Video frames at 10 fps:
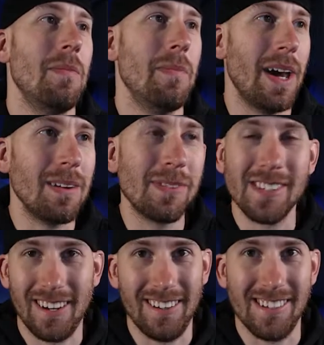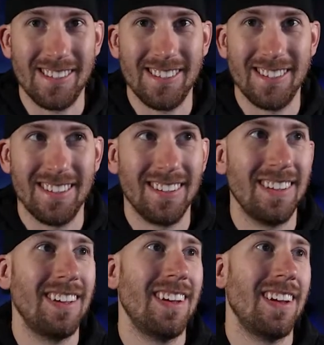Madame Serris,
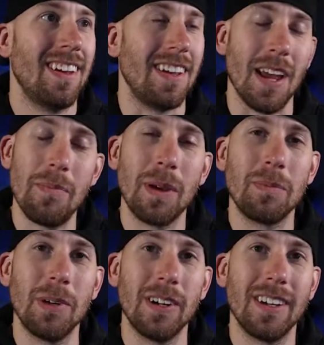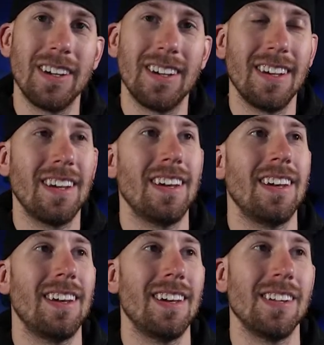an epic book,
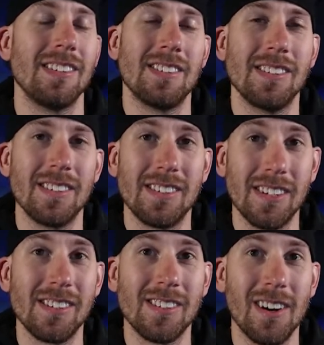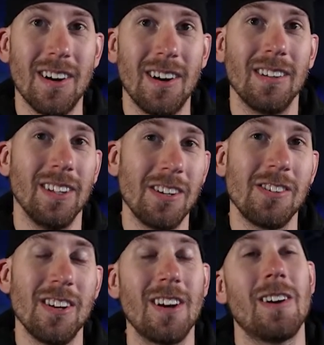and a 6-star
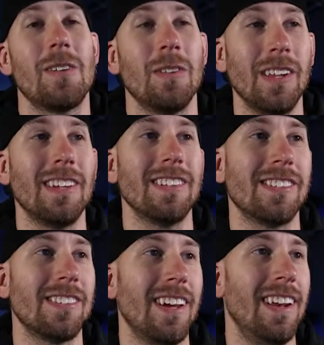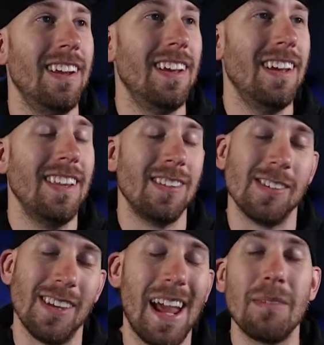legendary relentless set. This
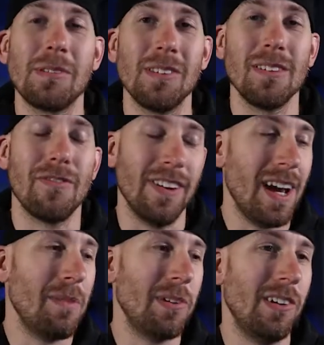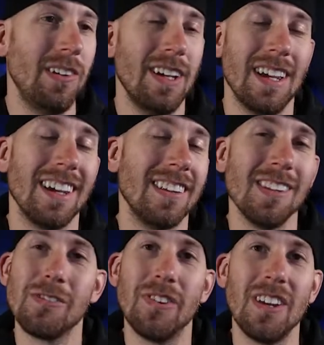is absolutely phenomenal. And in
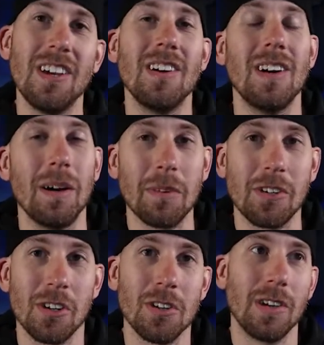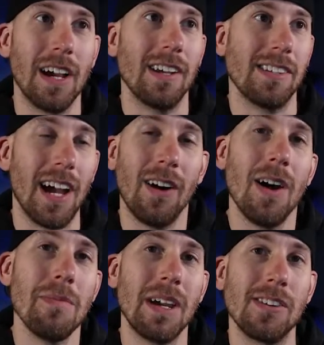this video, I'm going to show you guys how
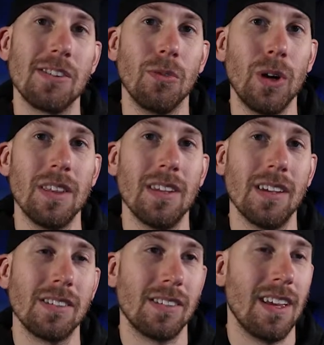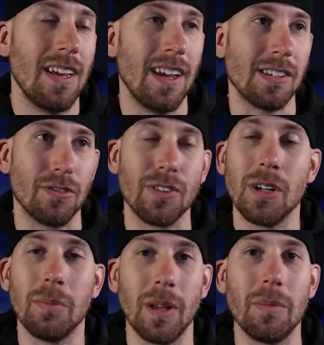I managed to win this as a
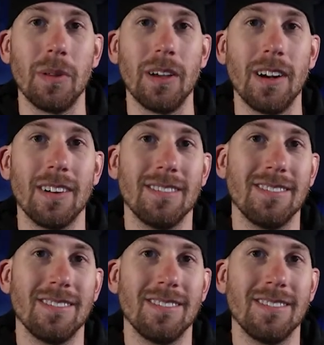free-to-play player.